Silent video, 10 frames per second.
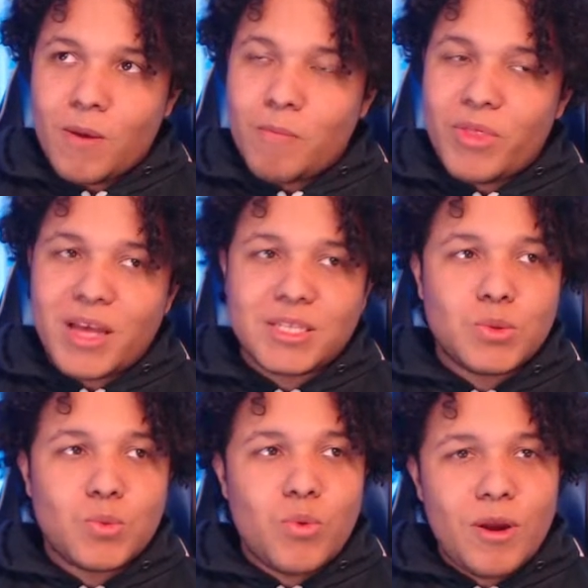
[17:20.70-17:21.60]
But that's
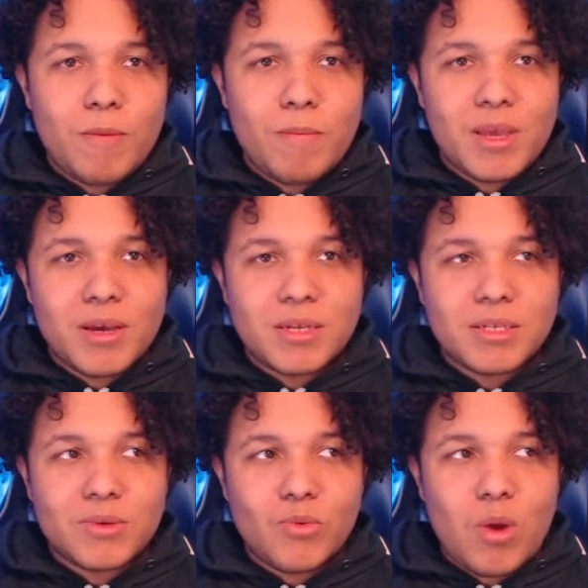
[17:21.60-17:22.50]
weird
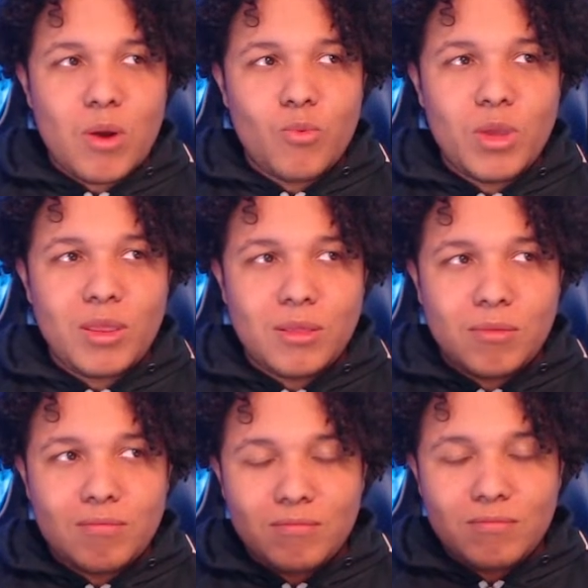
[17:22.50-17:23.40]
because when we
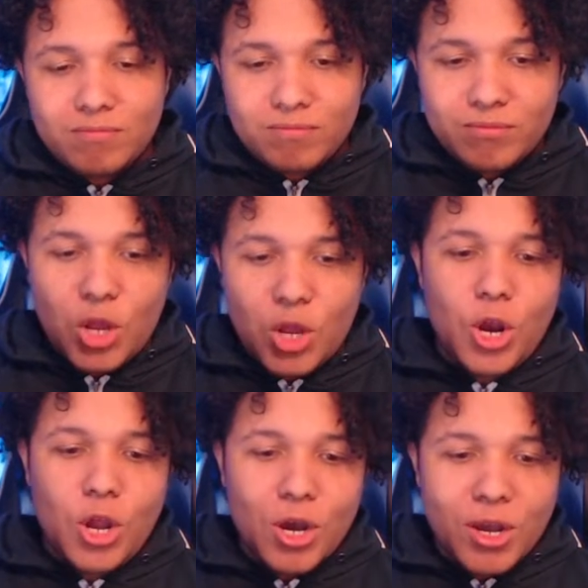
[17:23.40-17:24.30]

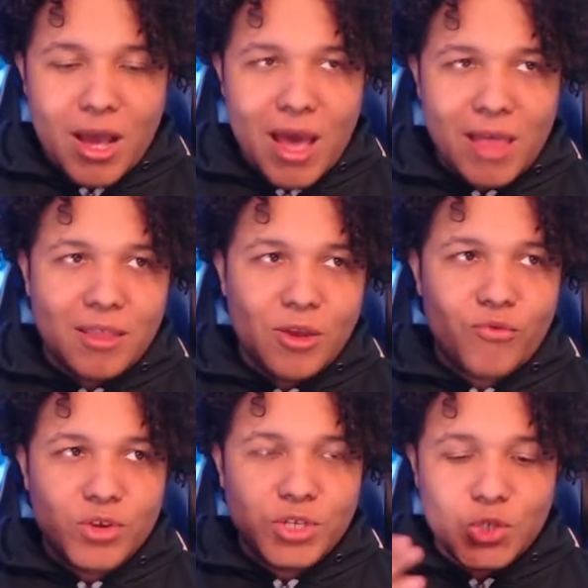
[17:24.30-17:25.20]
look at the
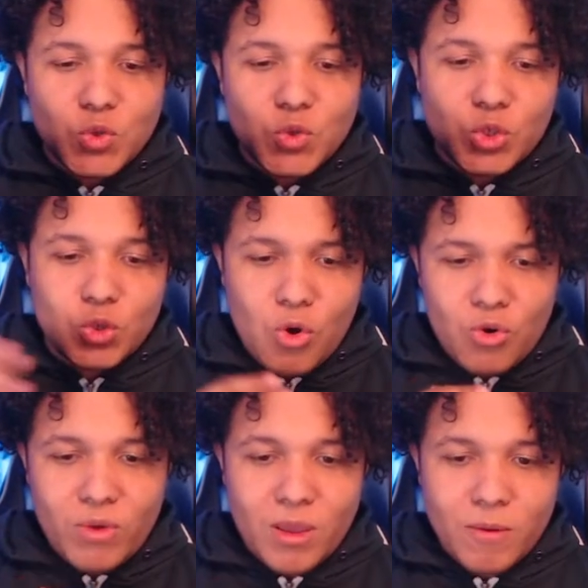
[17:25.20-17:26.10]
original
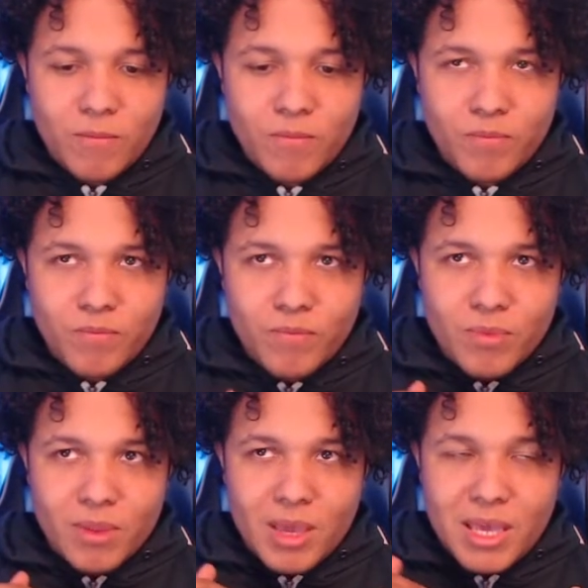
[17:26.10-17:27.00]
story,
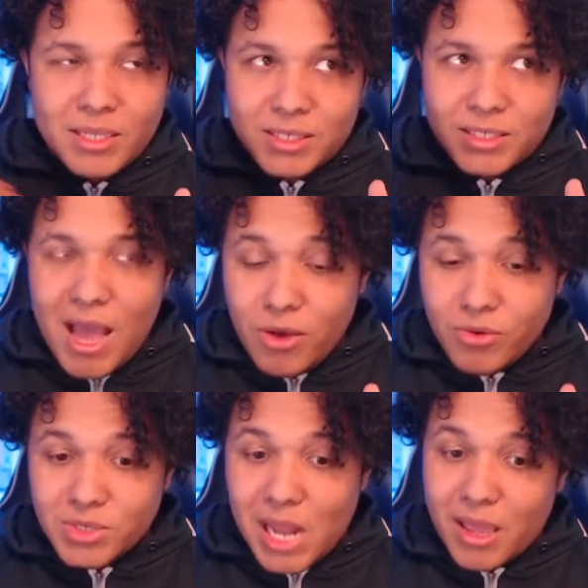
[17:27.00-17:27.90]
it
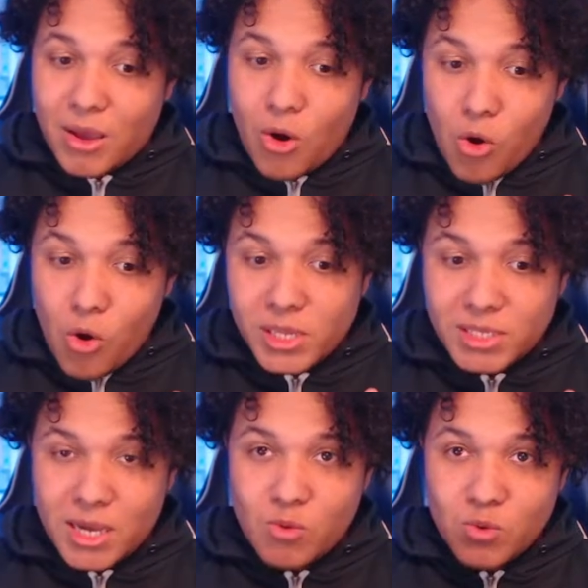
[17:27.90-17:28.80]
sounds like
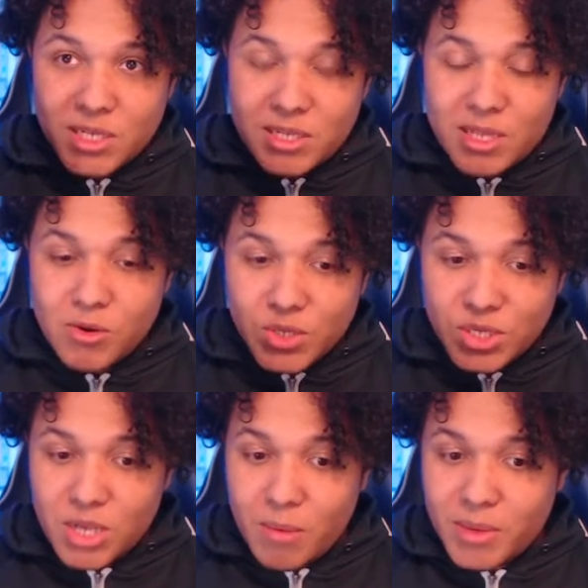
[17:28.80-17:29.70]
Okita was still
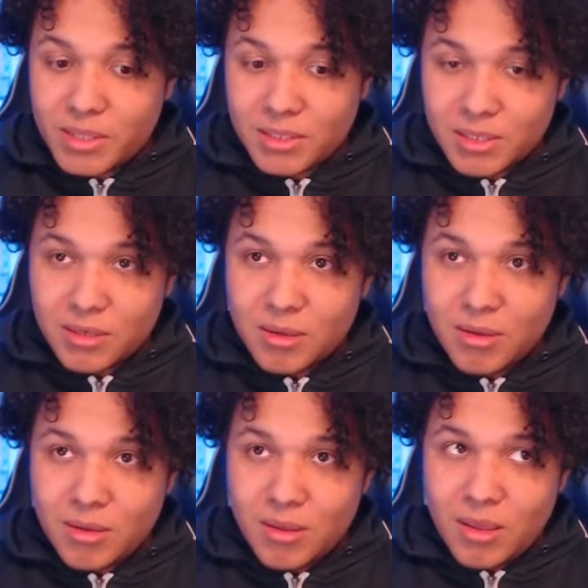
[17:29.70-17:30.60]
summoned.
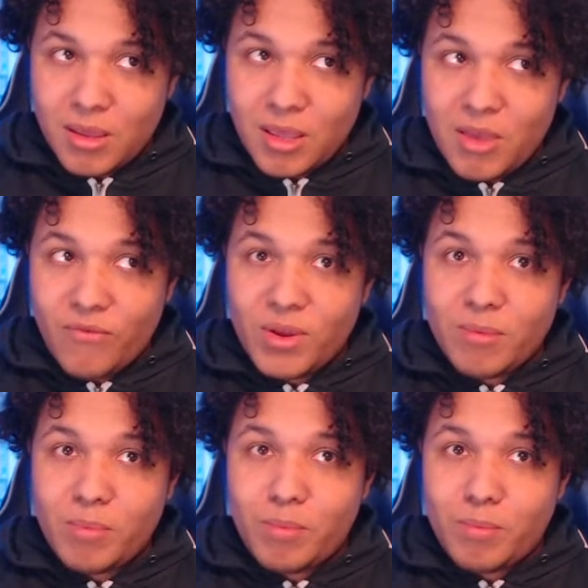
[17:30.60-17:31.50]

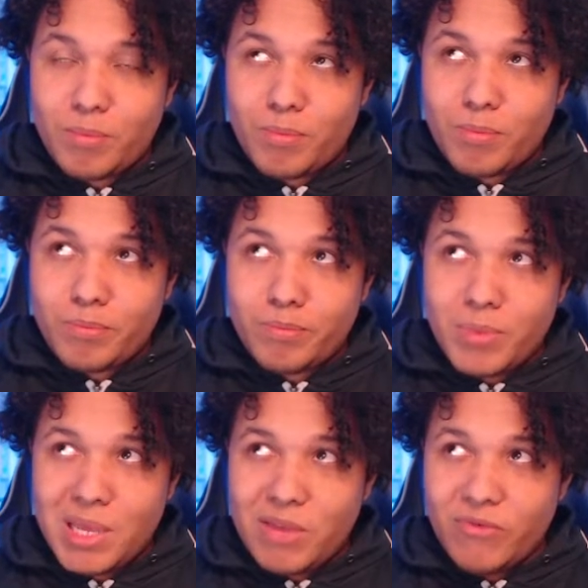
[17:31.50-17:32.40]
Even
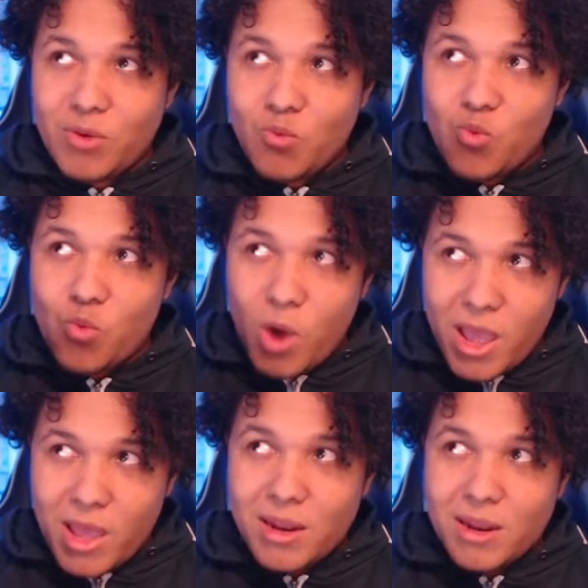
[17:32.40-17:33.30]
even
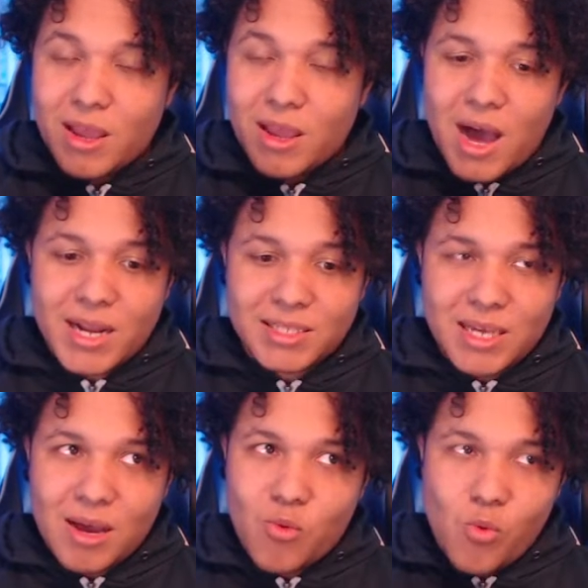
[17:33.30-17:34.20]
when
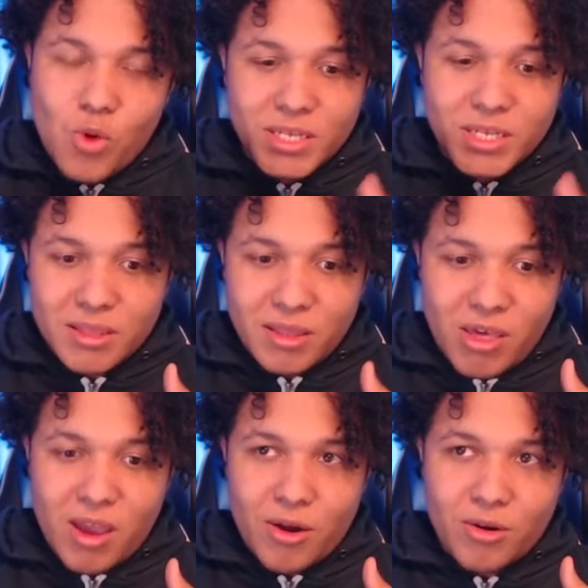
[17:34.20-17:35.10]
Kanata wasn't
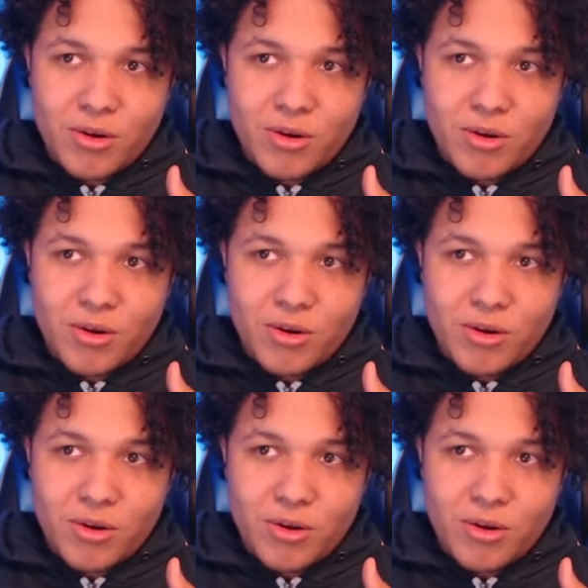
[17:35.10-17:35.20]
there.